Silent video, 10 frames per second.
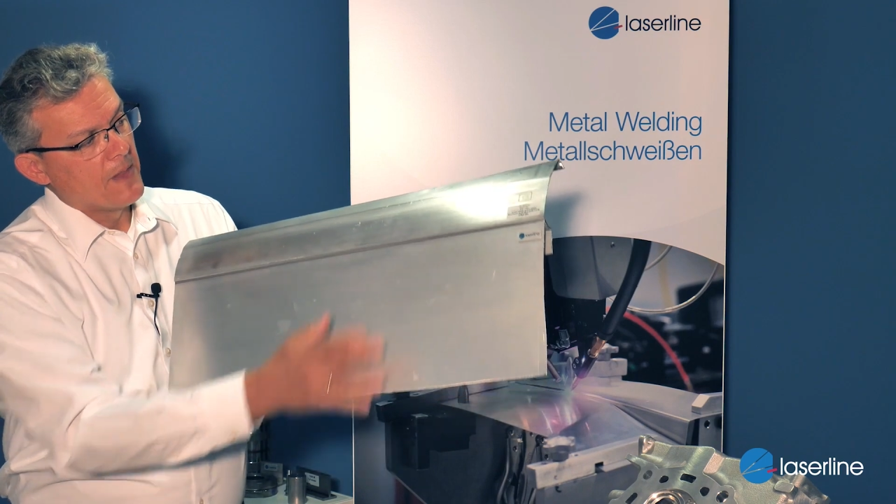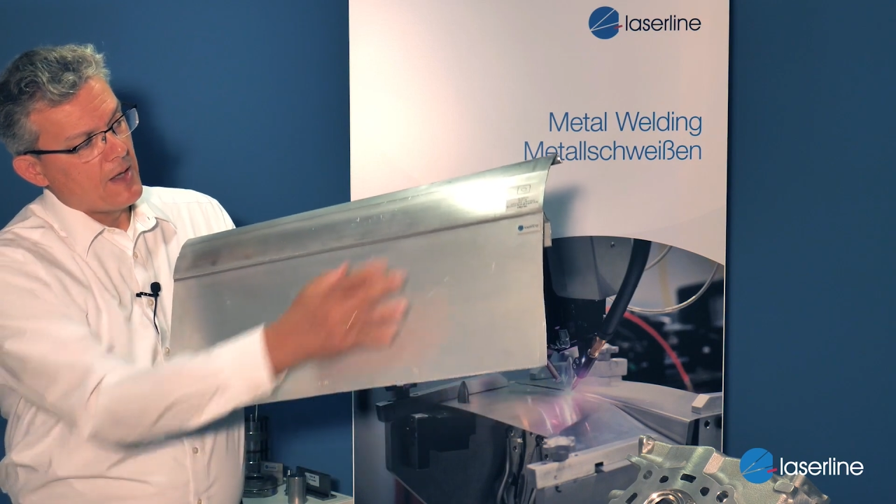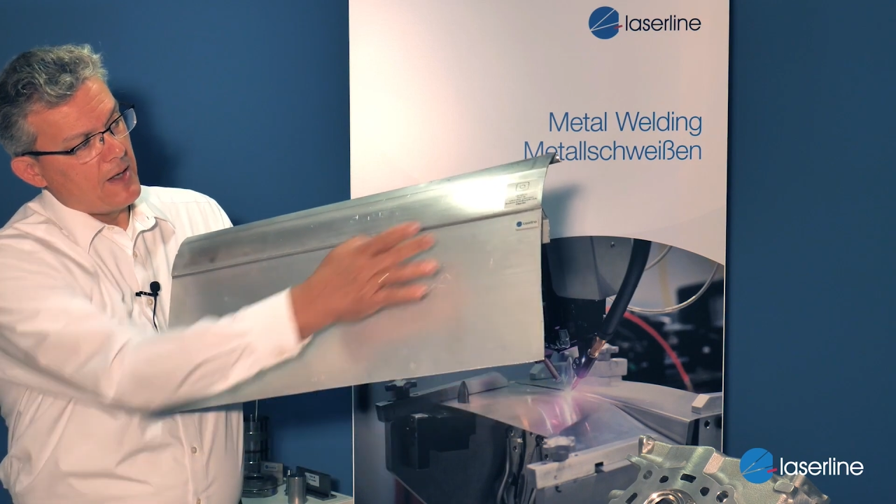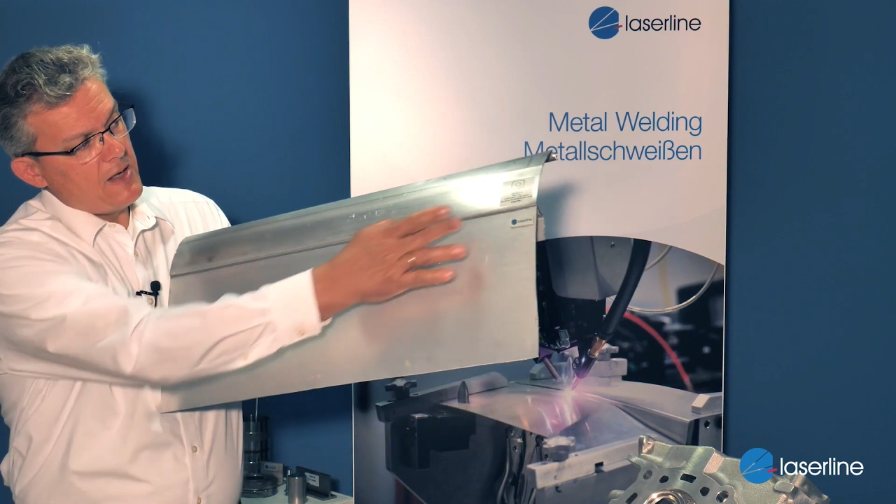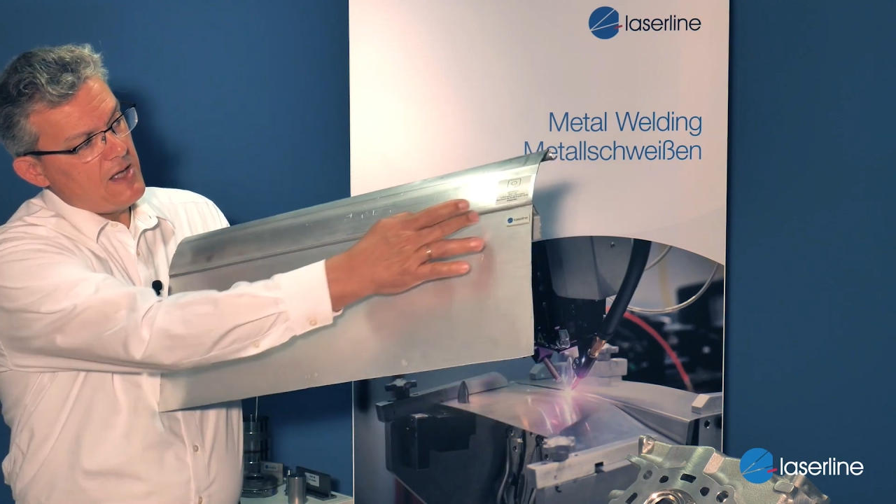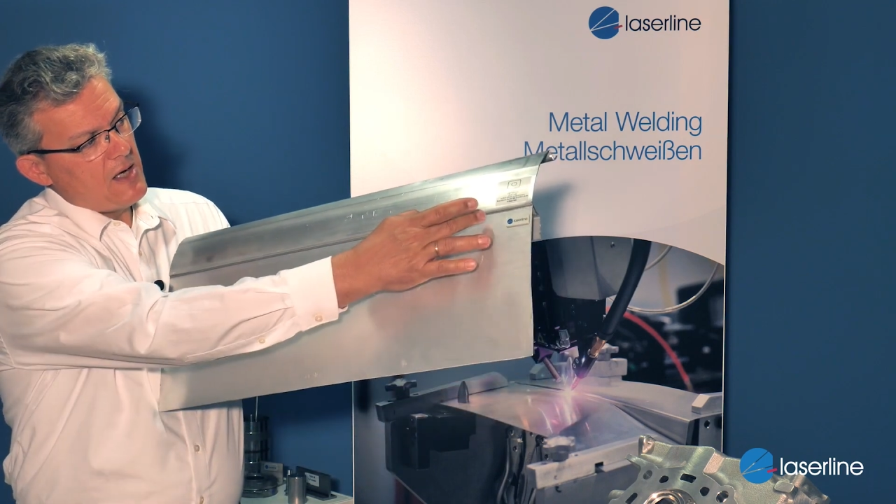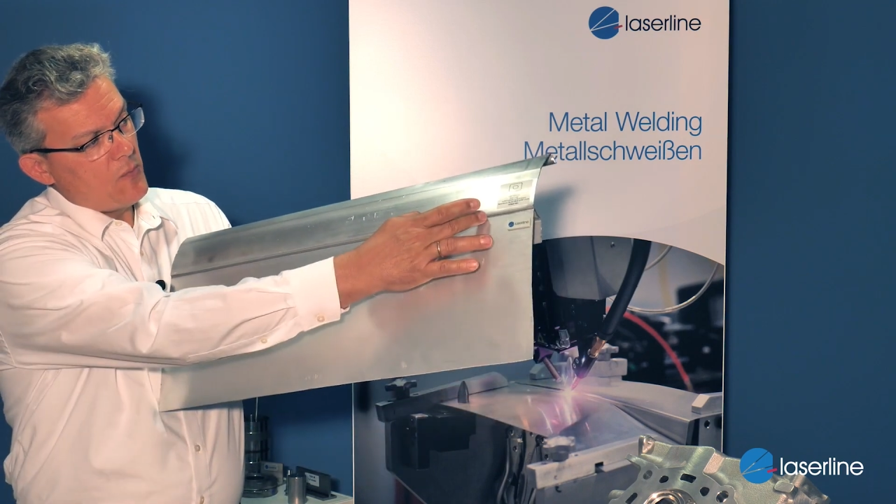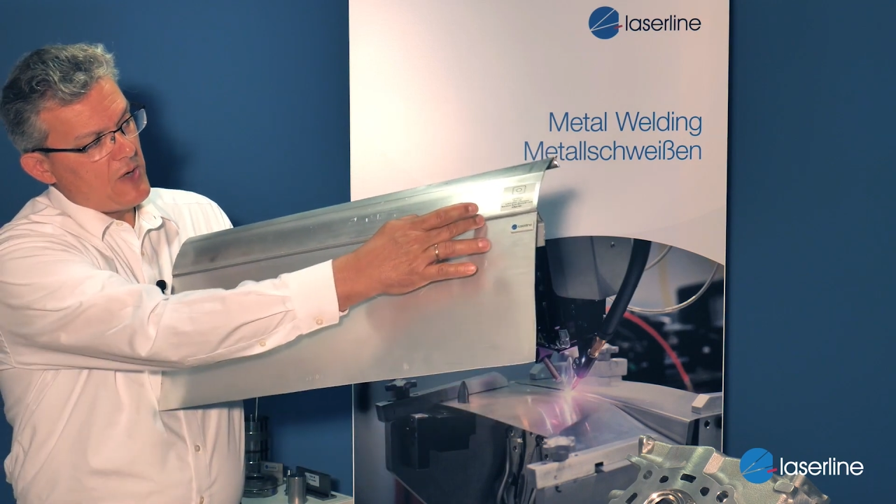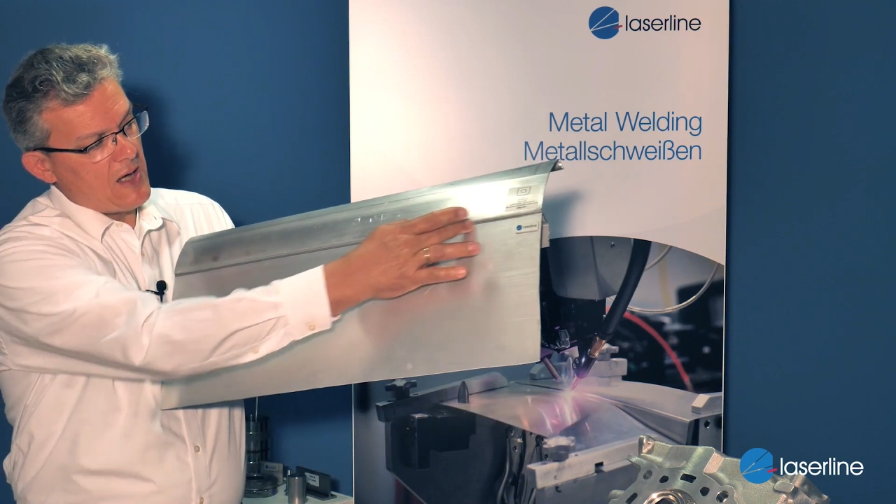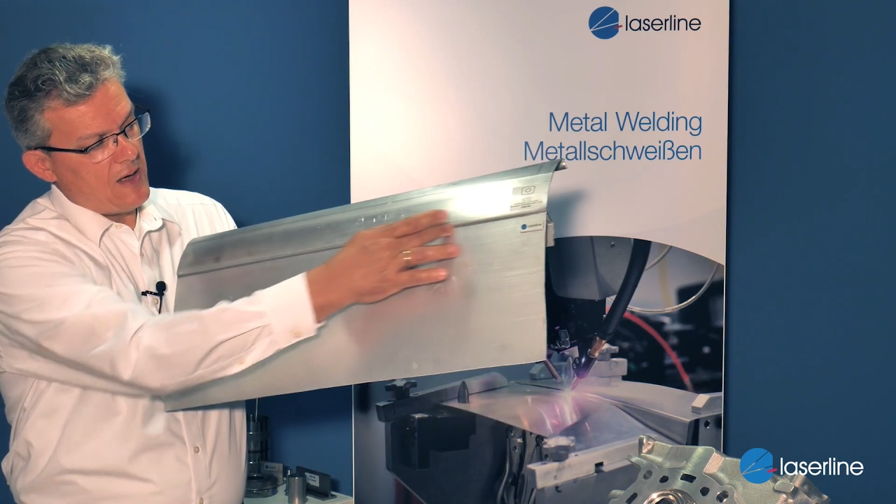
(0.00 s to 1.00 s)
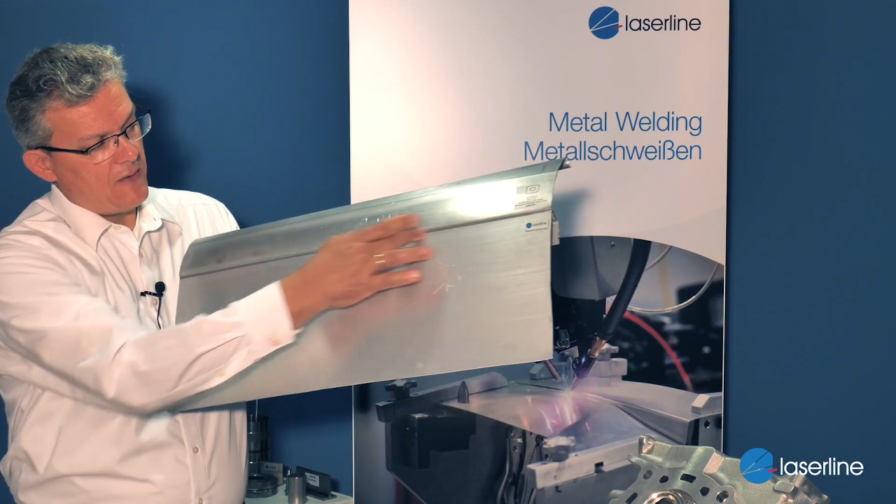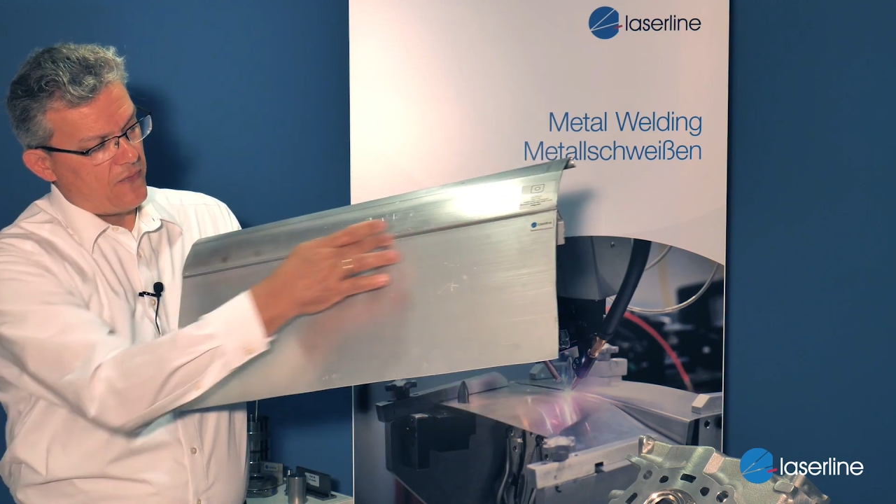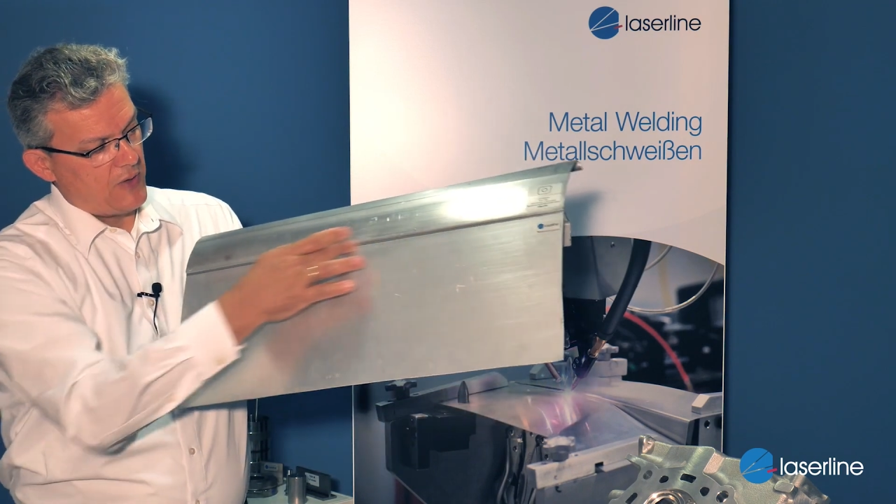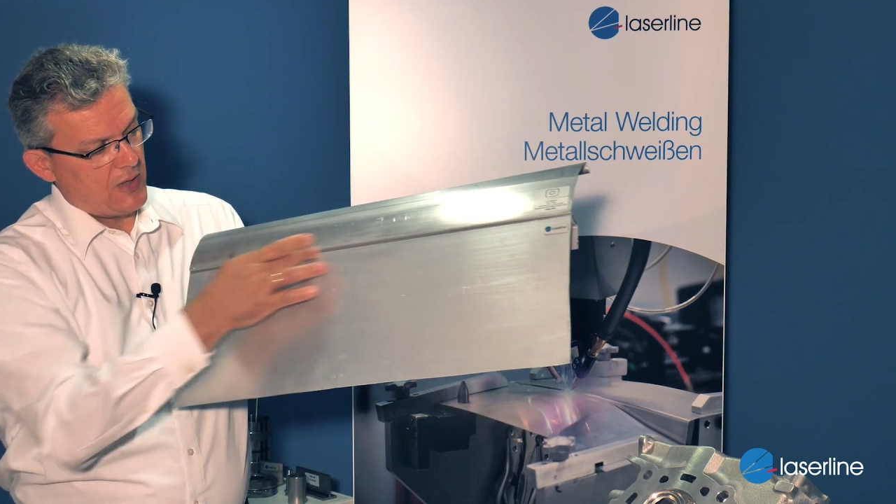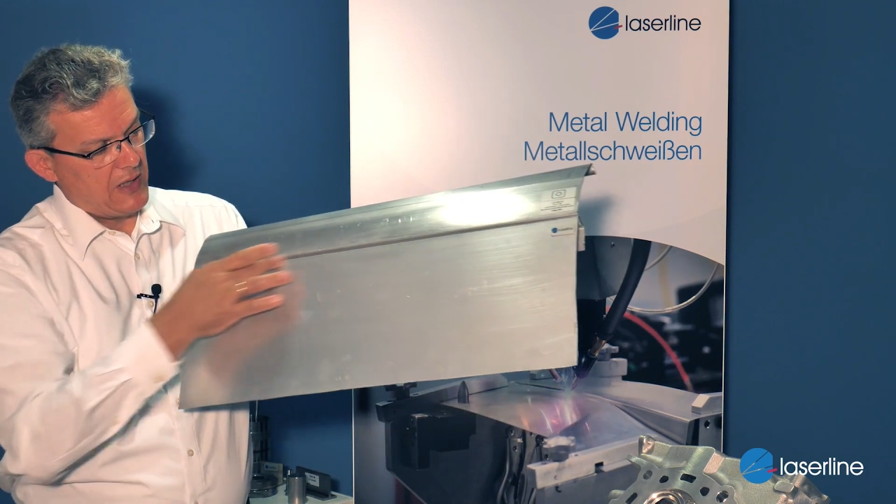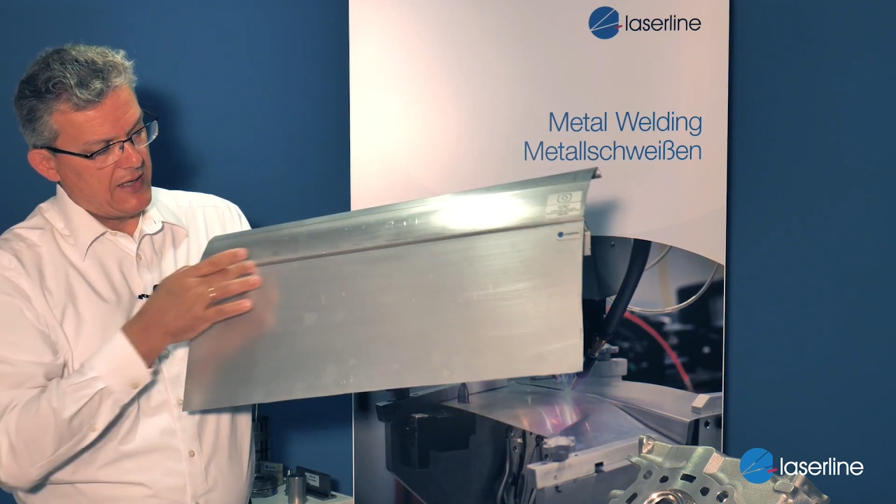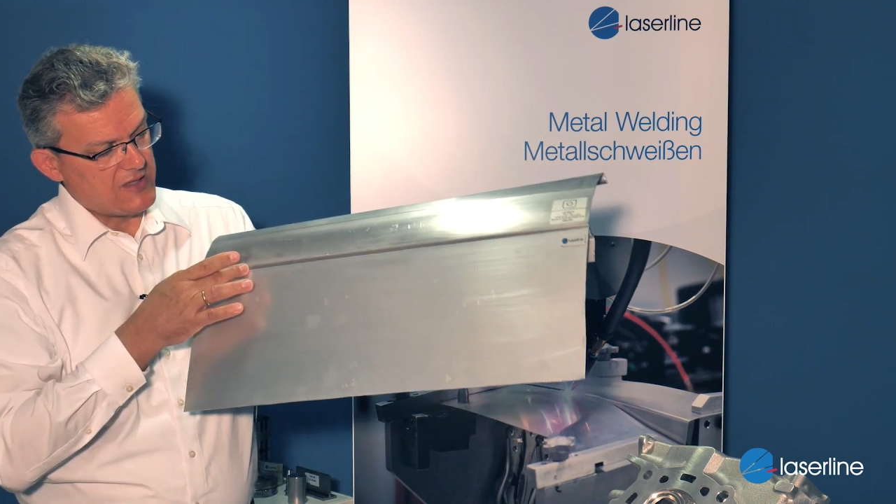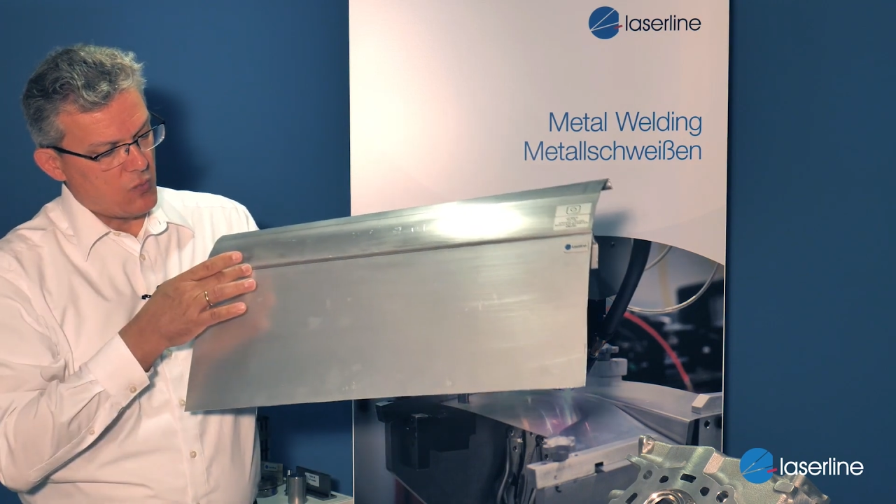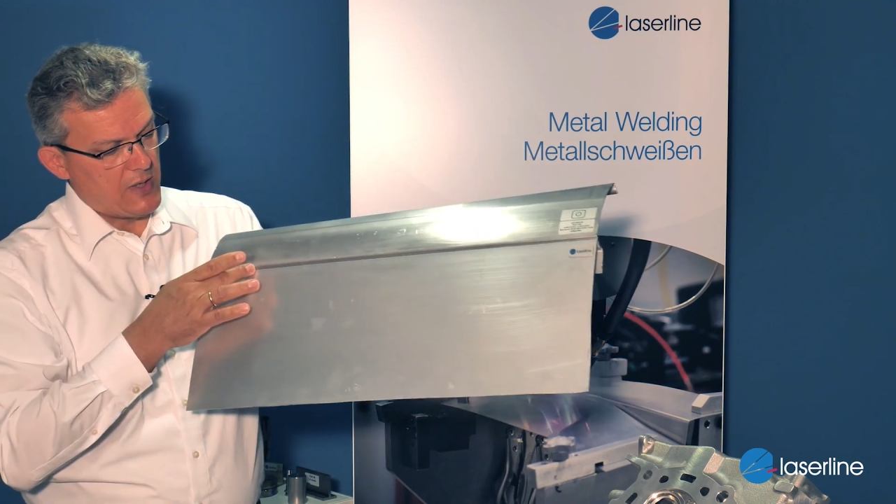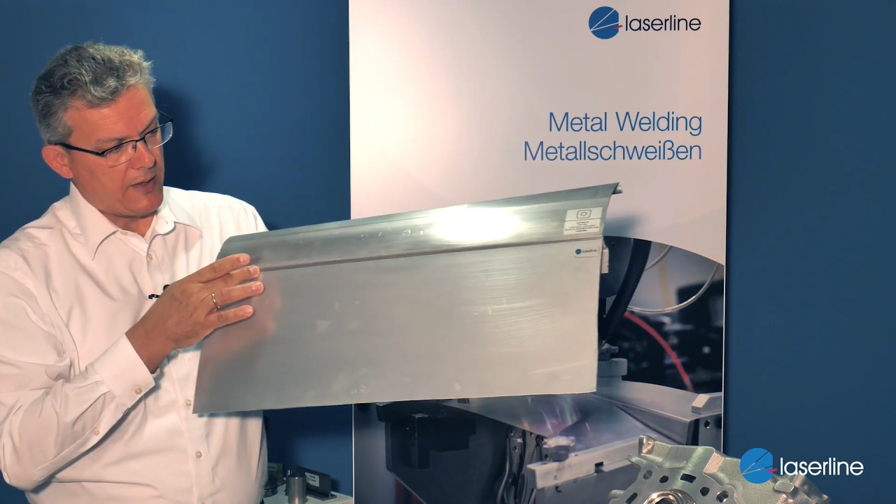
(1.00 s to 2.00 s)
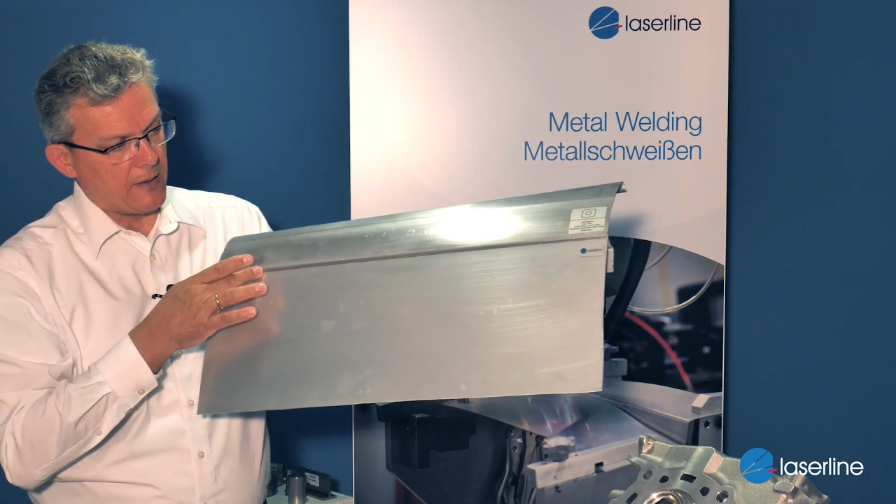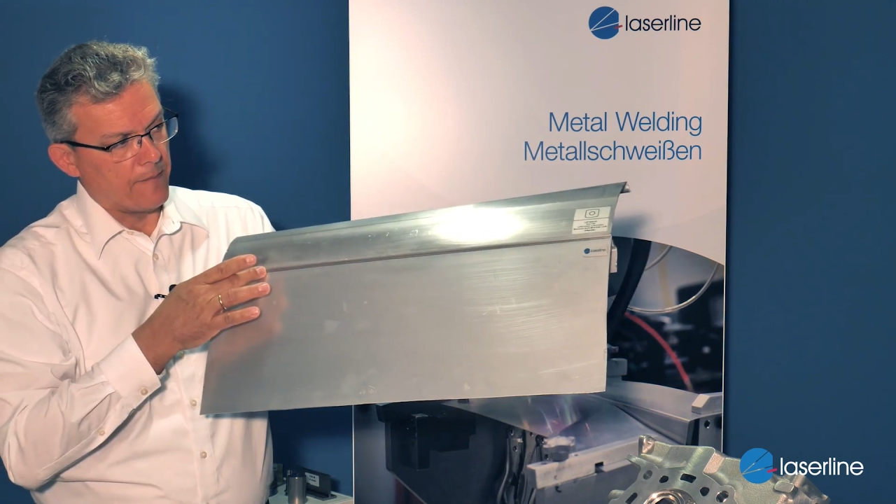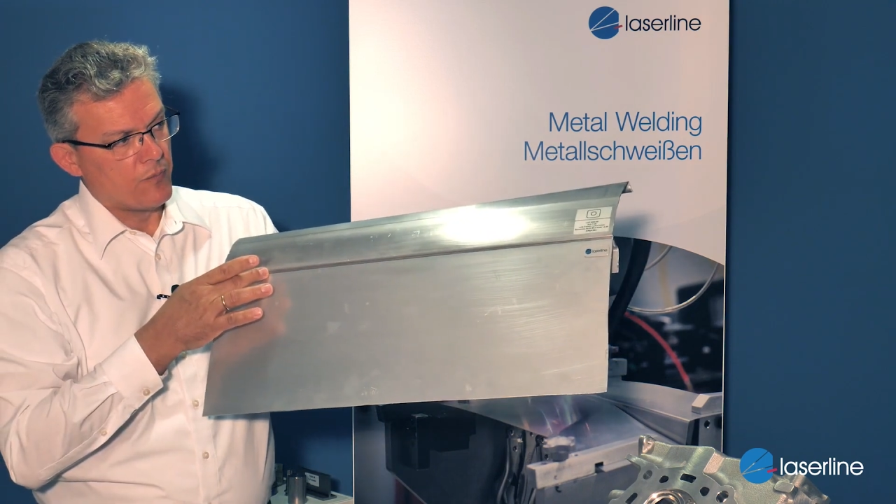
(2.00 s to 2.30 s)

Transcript: And here we have a laser welding.